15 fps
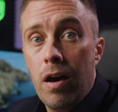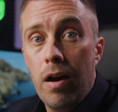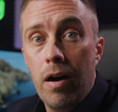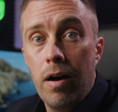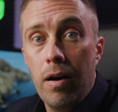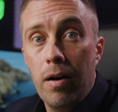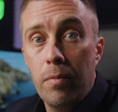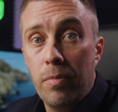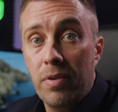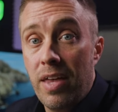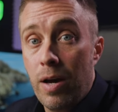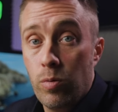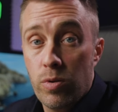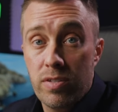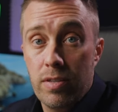Uh, but
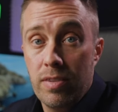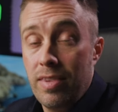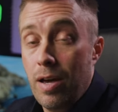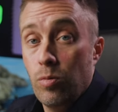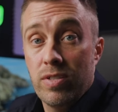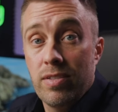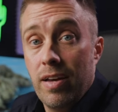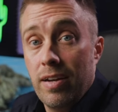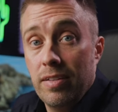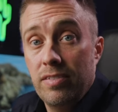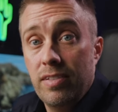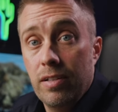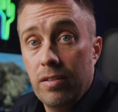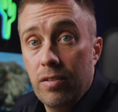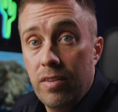that was that was not
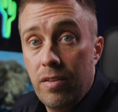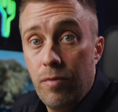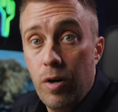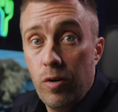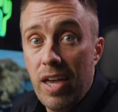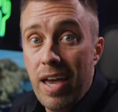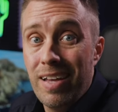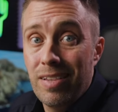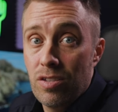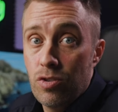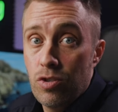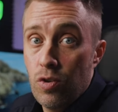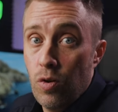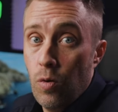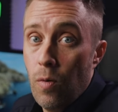until the very end.
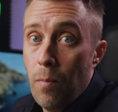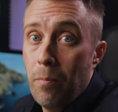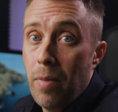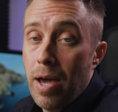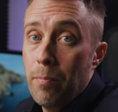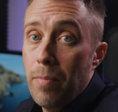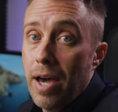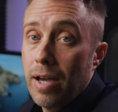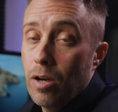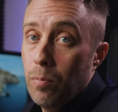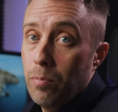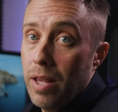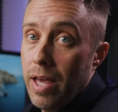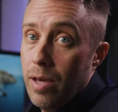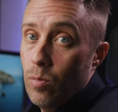So my
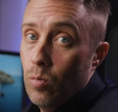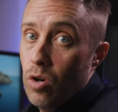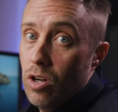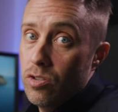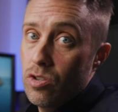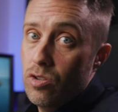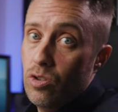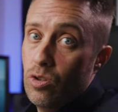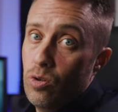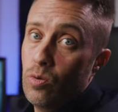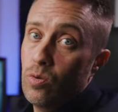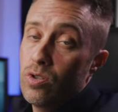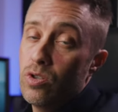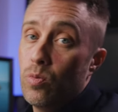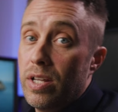backup plan was
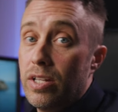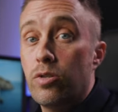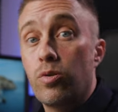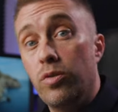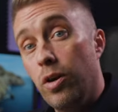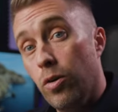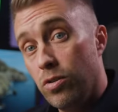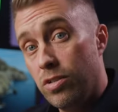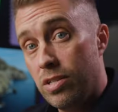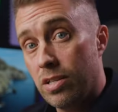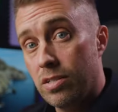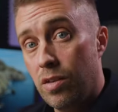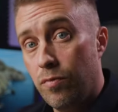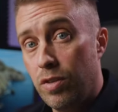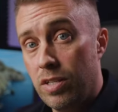to switch to the
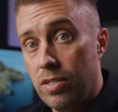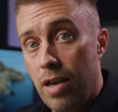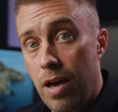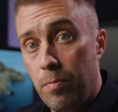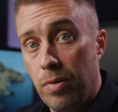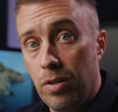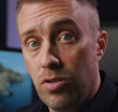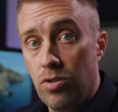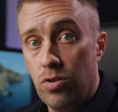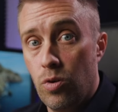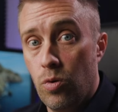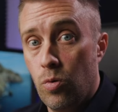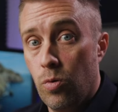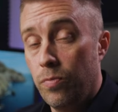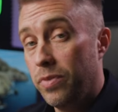R6 if this happens,
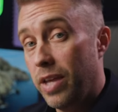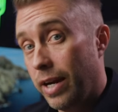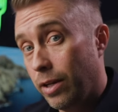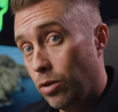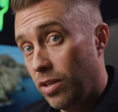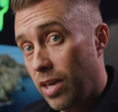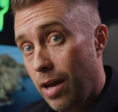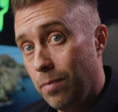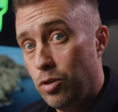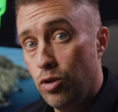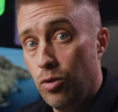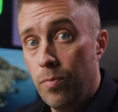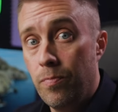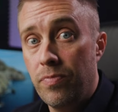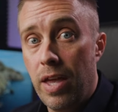so that I could
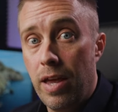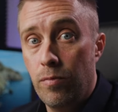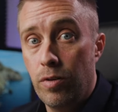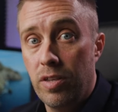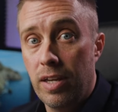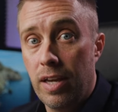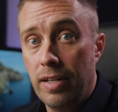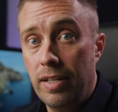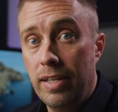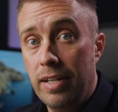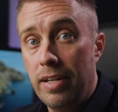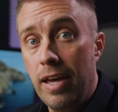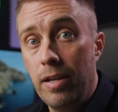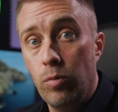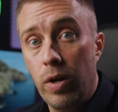capture everything I
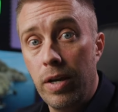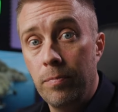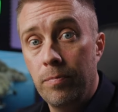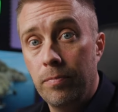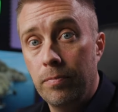needed anyway.